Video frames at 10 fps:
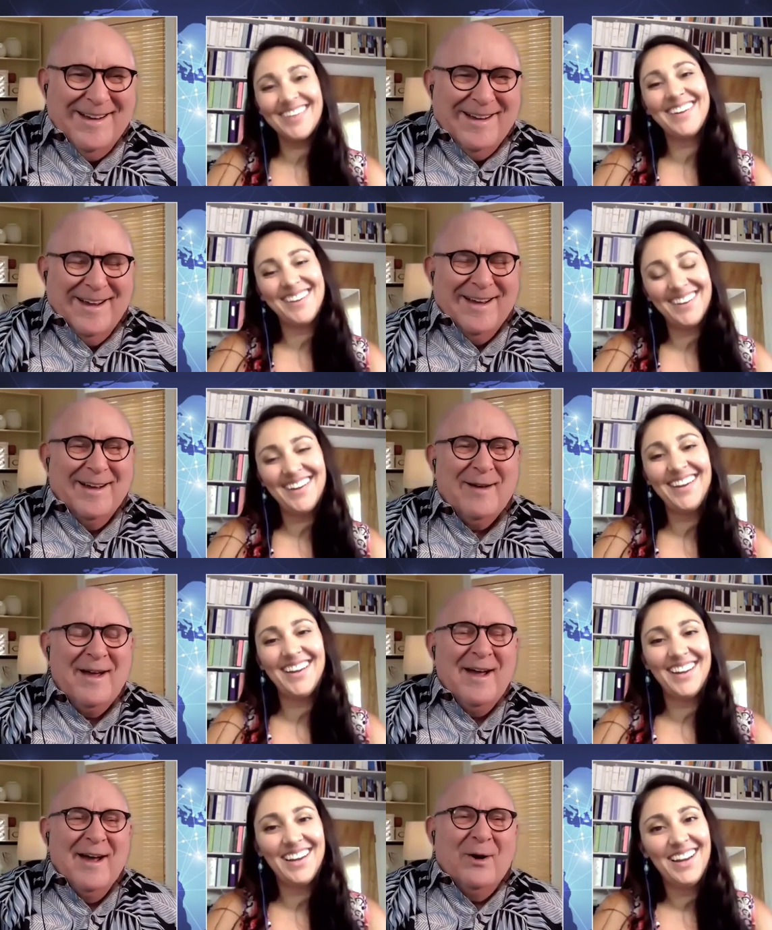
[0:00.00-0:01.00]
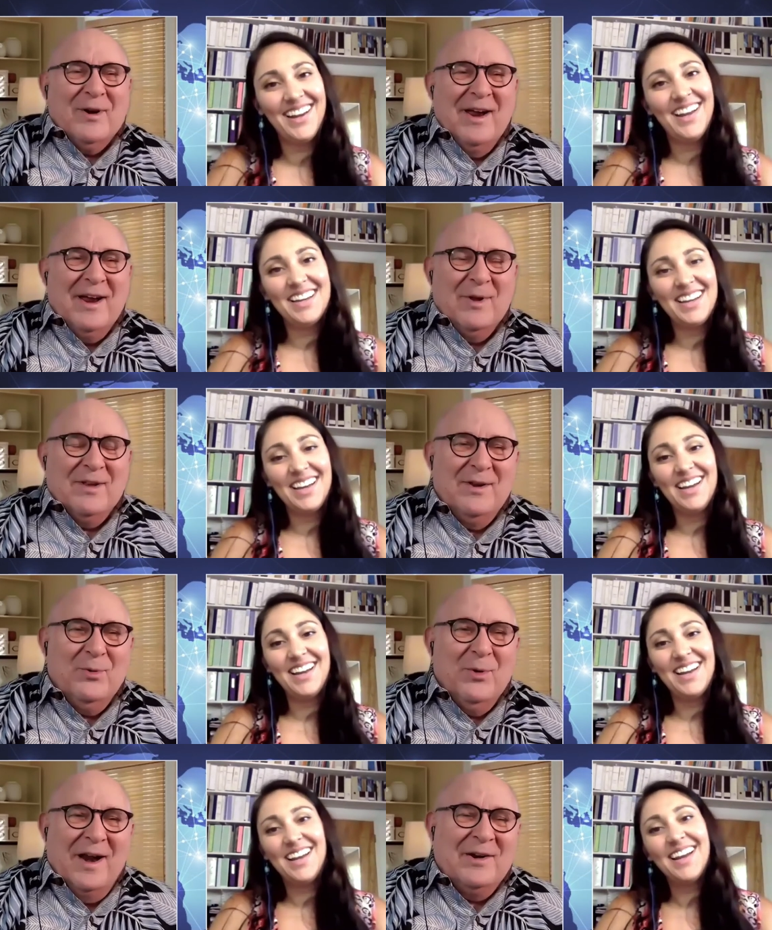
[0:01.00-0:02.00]
Speaker 1: yeah. Okay. Well,
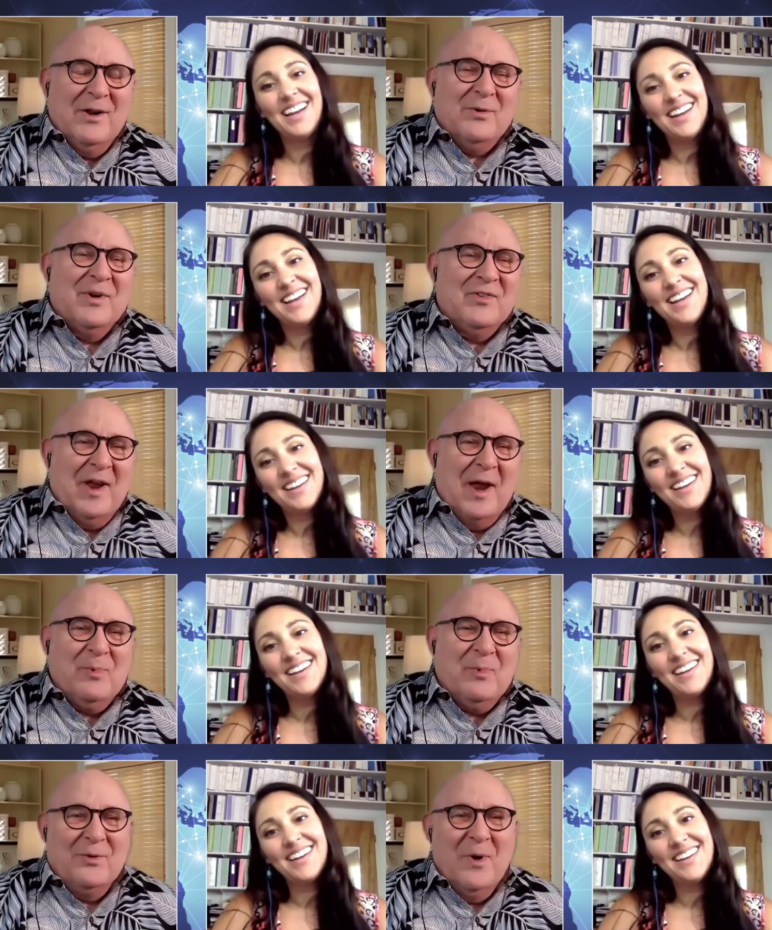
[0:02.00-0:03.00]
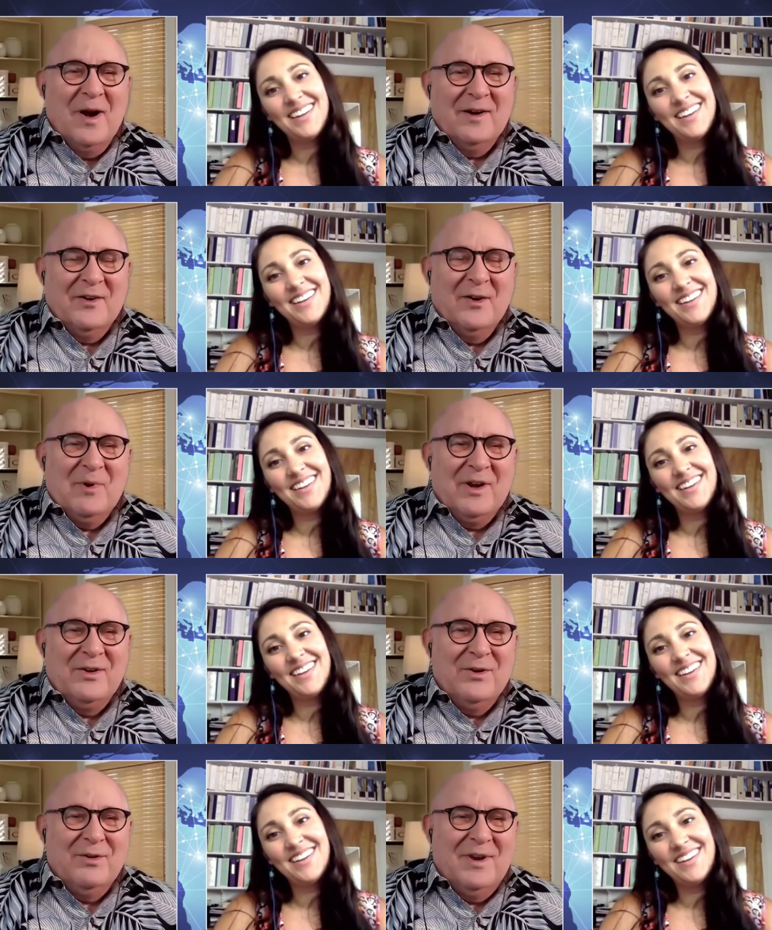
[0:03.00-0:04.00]
you had another example you wanted to give me.
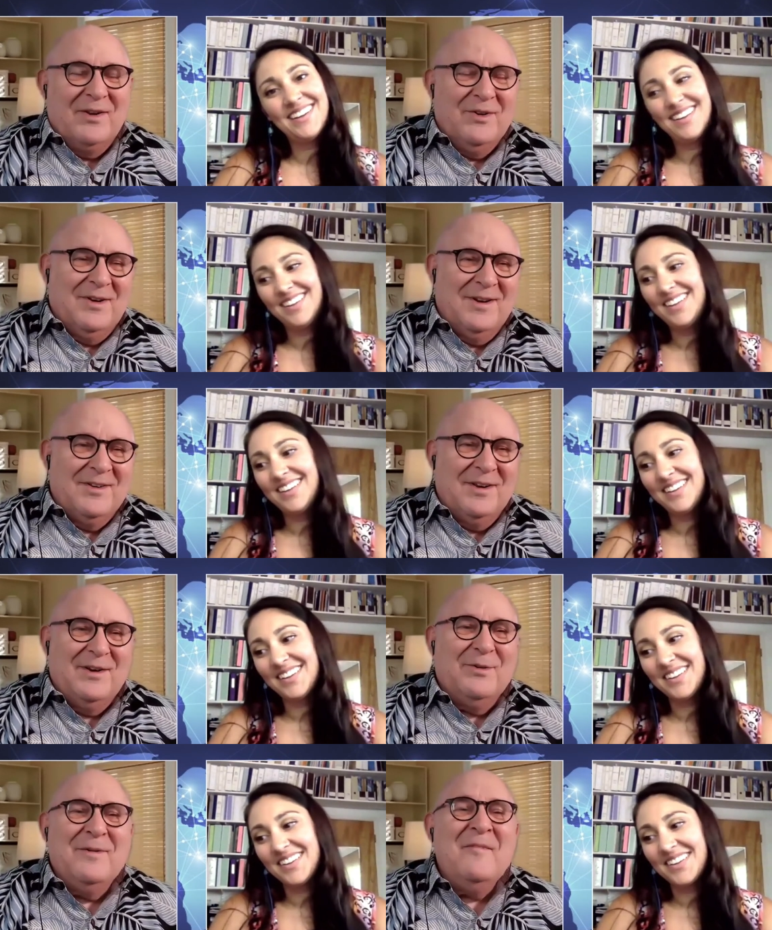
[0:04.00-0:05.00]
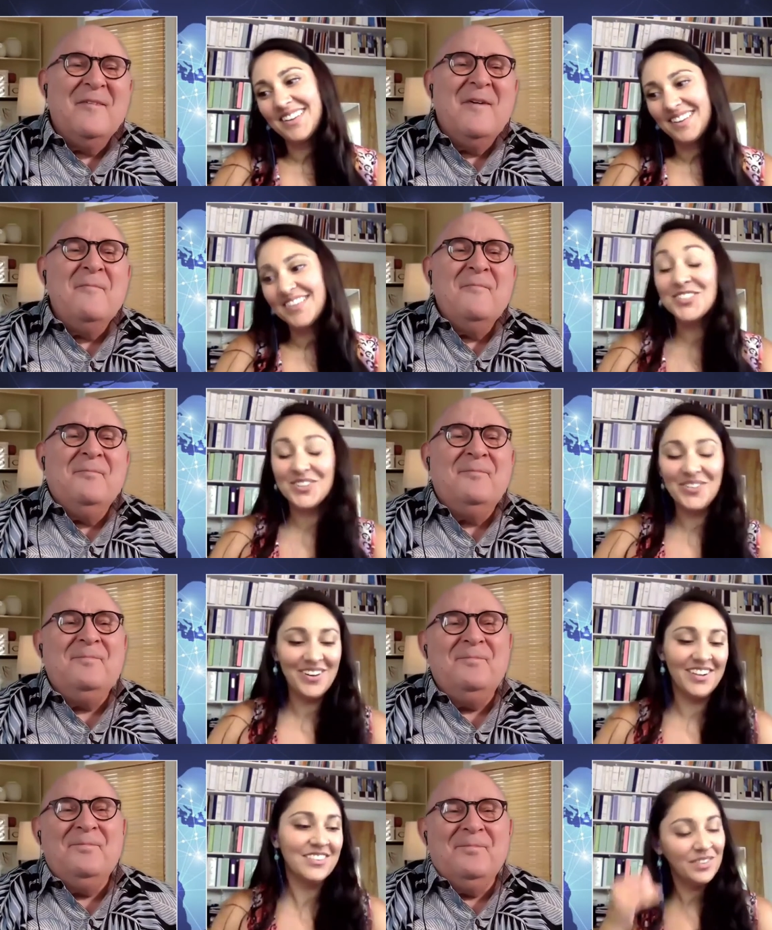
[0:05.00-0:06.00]
Can you can you continue?
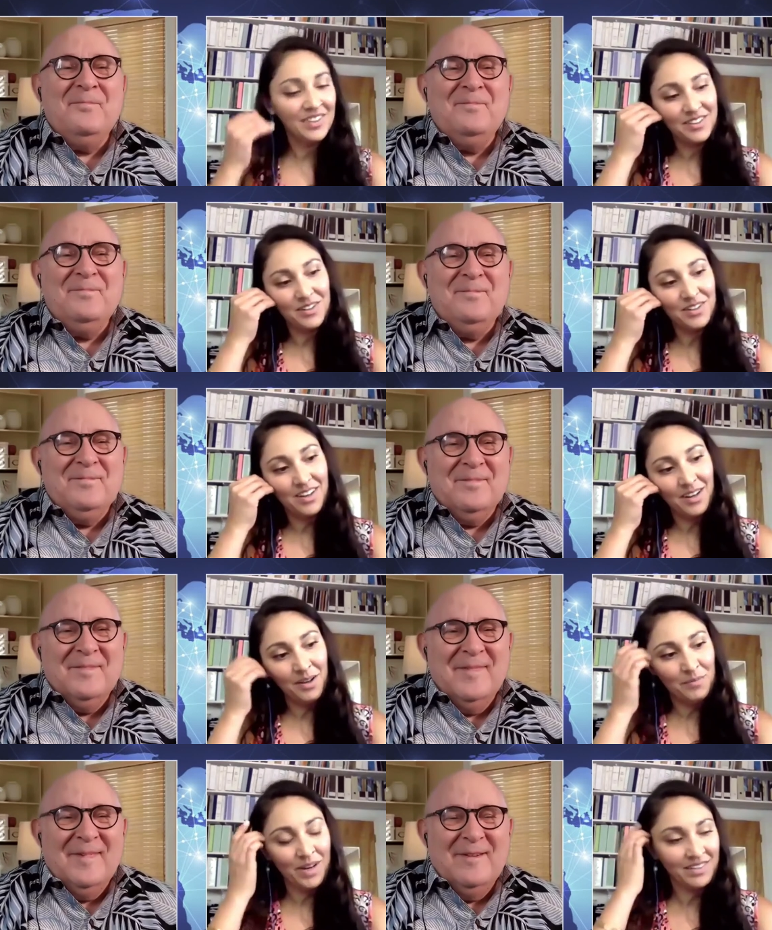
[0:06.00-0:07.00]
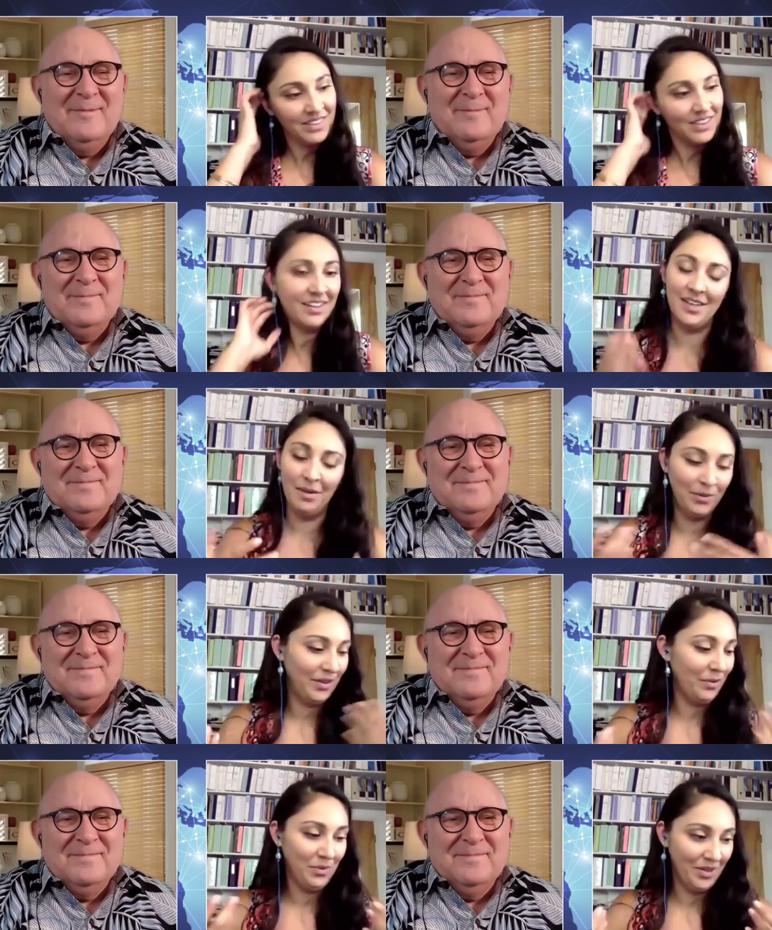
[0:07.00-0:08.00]
Speaker 2: Sure. So another, um, I think, example
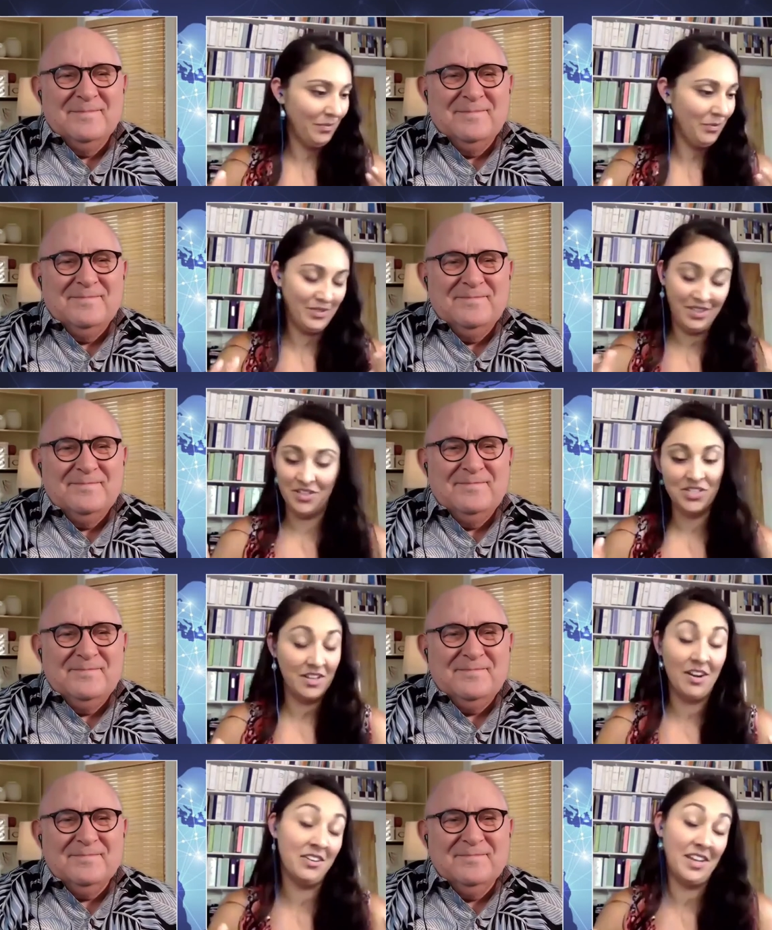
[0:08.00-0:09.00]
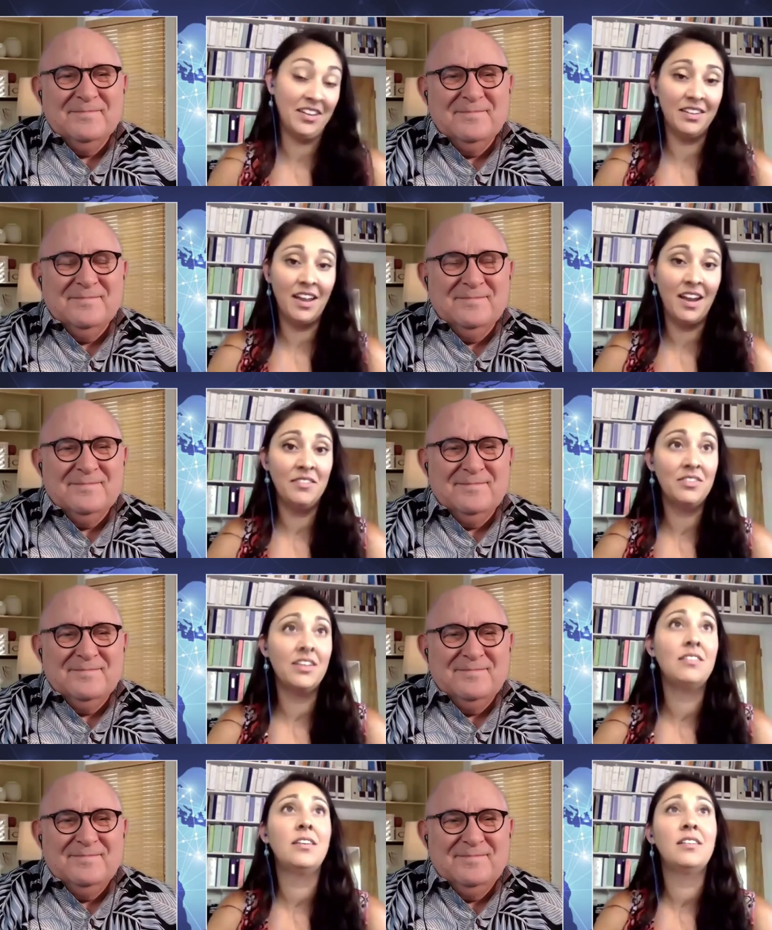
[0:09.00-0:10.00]
that w- touches our daily lives
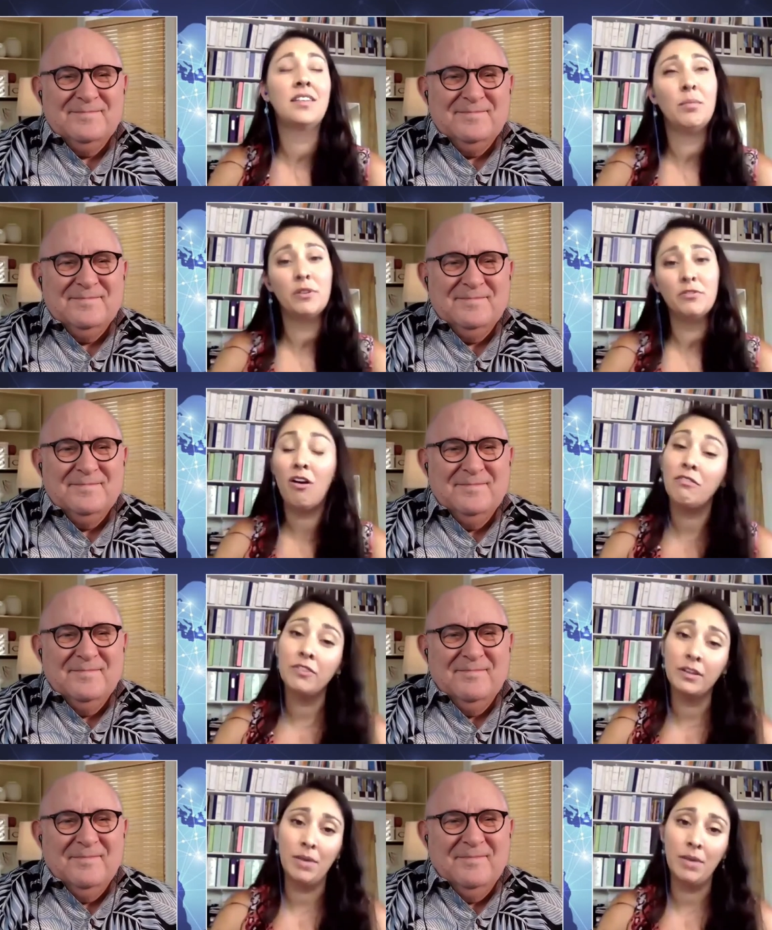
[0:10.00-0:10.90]
is the example of conflict